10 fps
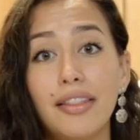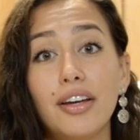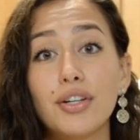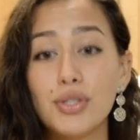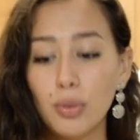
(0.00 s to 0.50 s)

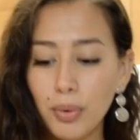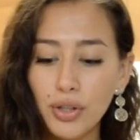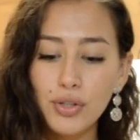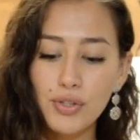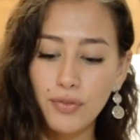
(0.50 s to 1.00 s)
They're super
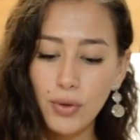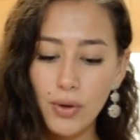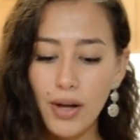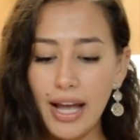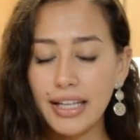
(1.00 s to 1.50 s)

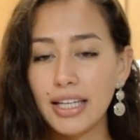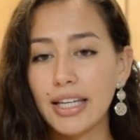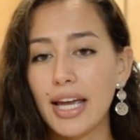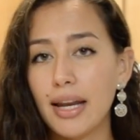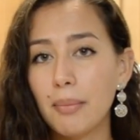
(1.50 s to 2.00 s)
useful, I can
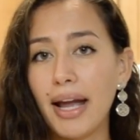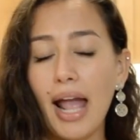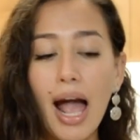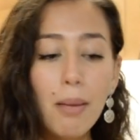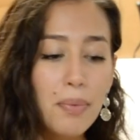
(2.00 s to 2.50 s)
get my
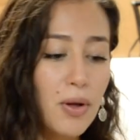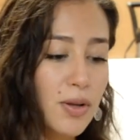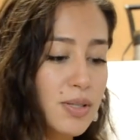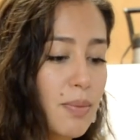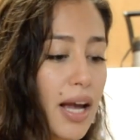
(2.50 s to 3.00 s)

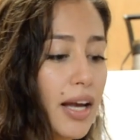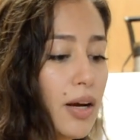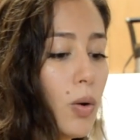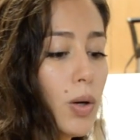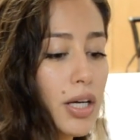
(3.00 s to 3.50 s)
apples, my
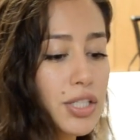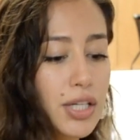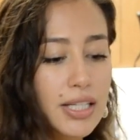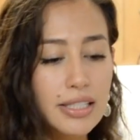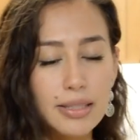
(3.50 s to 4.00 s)

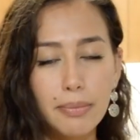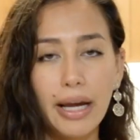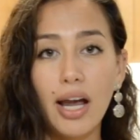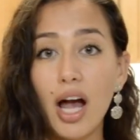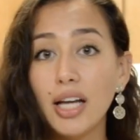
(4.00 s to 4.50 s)
oranges, my
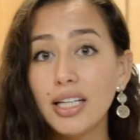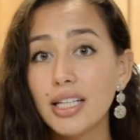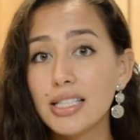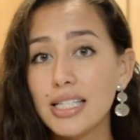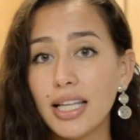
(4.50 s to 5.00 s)

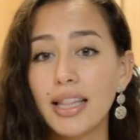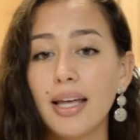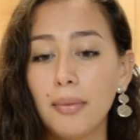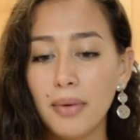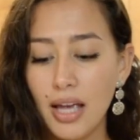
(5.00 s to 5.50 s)
onions in
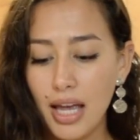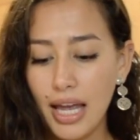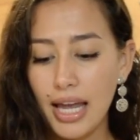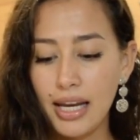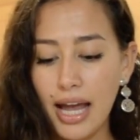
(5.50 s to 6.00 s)
them,
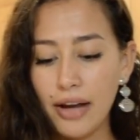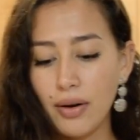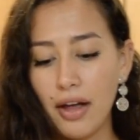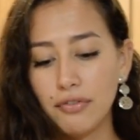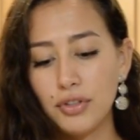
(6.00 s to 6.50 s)
and I don't
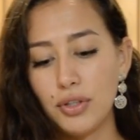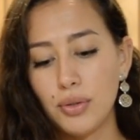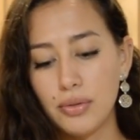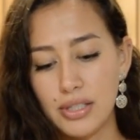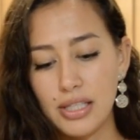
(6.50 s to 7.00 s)
have to
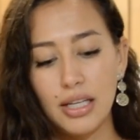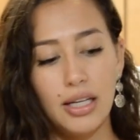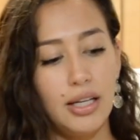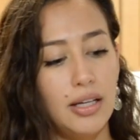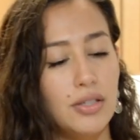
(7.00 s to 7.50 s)
use
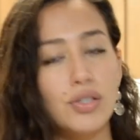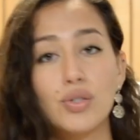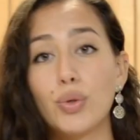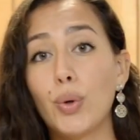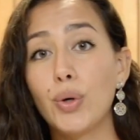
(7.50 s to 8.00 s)
the
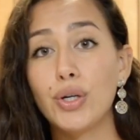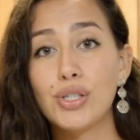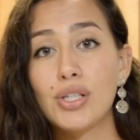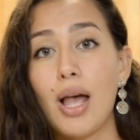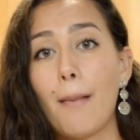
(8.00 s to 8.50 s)

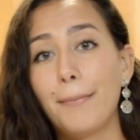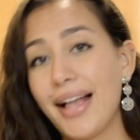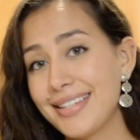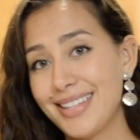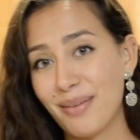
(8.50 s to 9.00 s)
stores
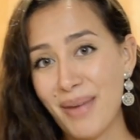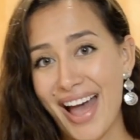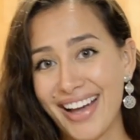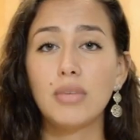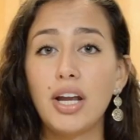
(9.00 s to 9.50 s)
plastic
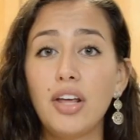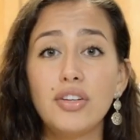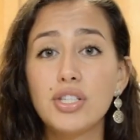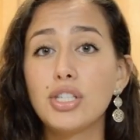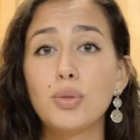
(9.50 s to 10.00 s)
bag. Another
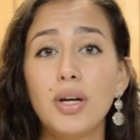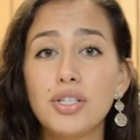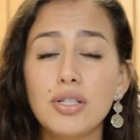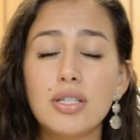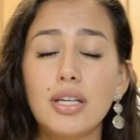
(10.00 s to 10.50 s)

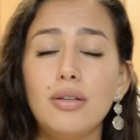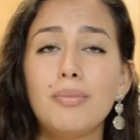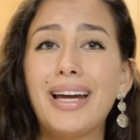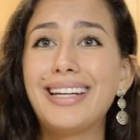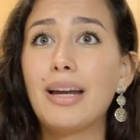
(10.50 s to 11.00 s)
situations that you
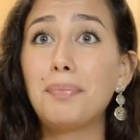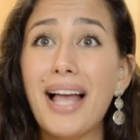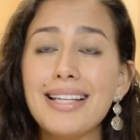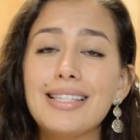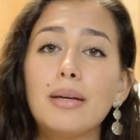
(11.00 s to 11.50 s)
might get
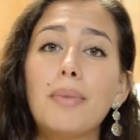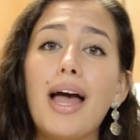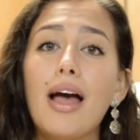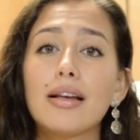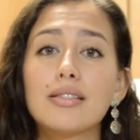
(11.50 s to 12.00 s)
plastic
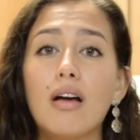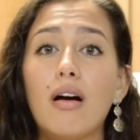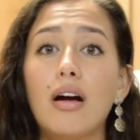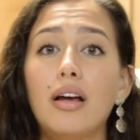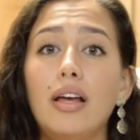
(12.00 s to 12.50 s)
bags
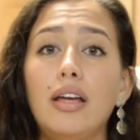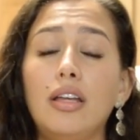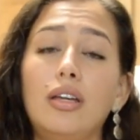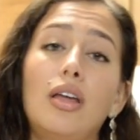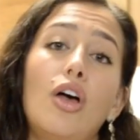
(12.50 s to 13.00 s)
are
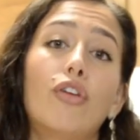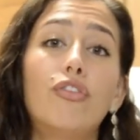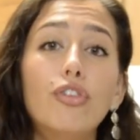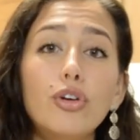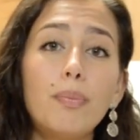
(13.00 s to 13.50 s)
in
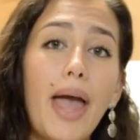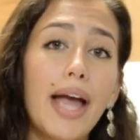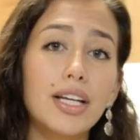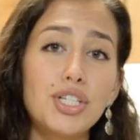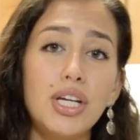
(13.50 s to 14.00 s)
food
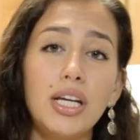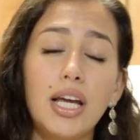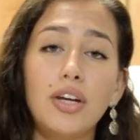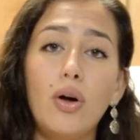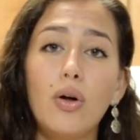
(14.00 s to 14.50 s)
packaging
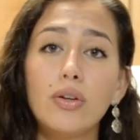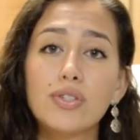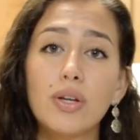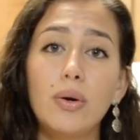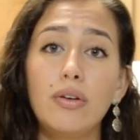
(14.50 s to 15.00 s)
and
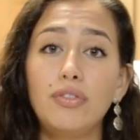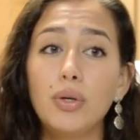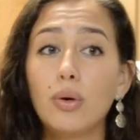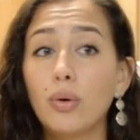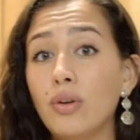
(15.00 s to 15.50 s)
also if
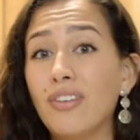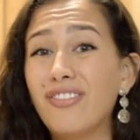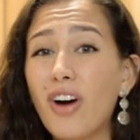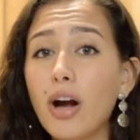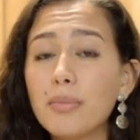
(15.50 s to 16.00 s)
you to a
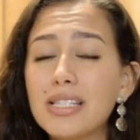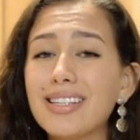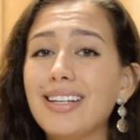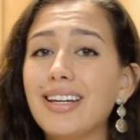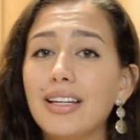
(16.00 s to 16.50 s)

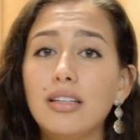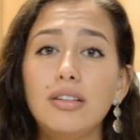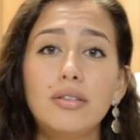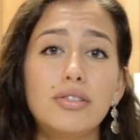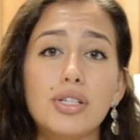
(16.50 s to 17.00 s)
pharmacy and
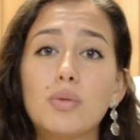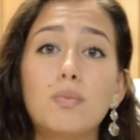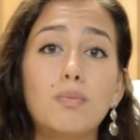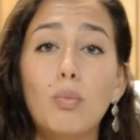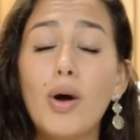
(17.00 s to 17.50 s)
you
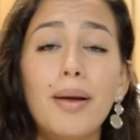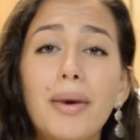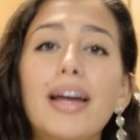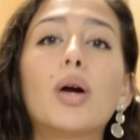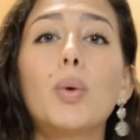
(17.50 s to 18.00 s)
just want to
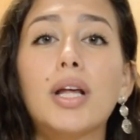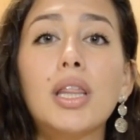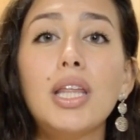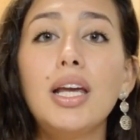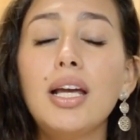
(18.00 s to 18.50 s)
buy a quick
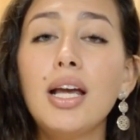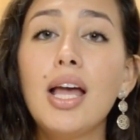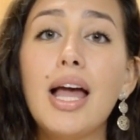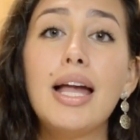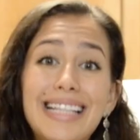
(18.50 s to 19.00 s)
thing,
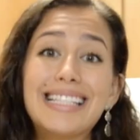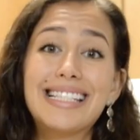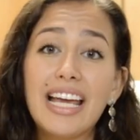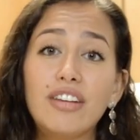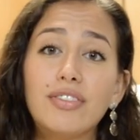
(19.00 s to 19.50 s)

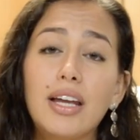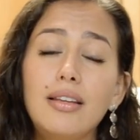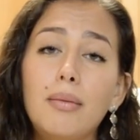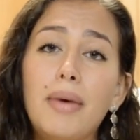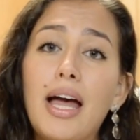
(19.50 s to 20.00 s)
instead of getting
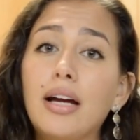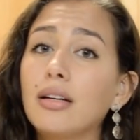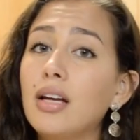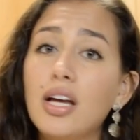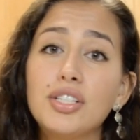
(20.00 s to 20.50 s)
the bag,
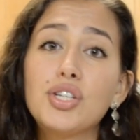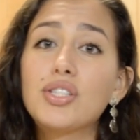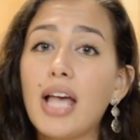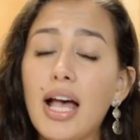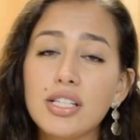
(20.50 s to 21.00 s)
just
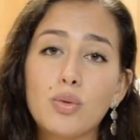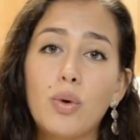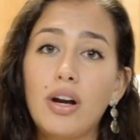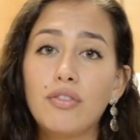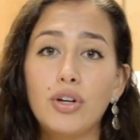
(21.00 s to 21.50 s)
ask
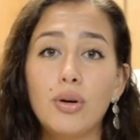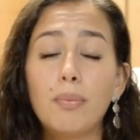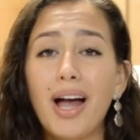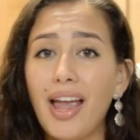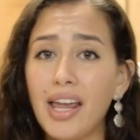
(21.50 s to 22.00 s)
whatever you're
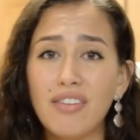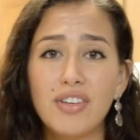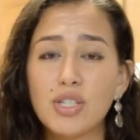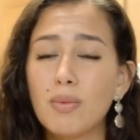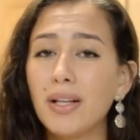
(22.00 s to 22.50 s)
buying. If
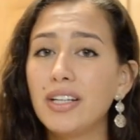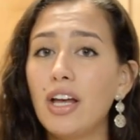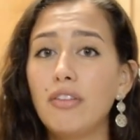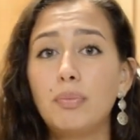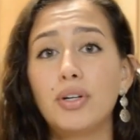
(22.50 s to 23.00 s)
it's small
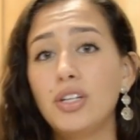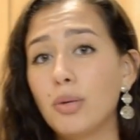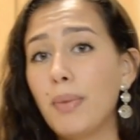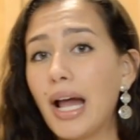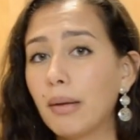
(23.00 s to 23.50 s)
enough, put in your
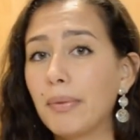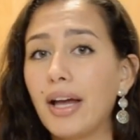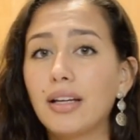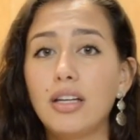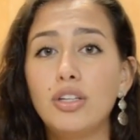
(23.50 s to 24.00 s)

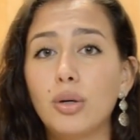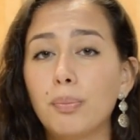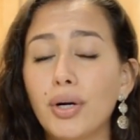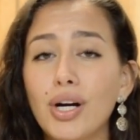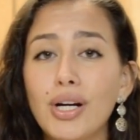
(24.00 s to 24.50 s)
backpack, in your
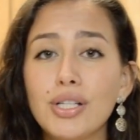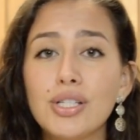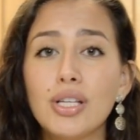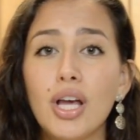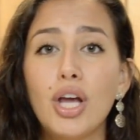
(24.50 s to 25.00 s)
purse.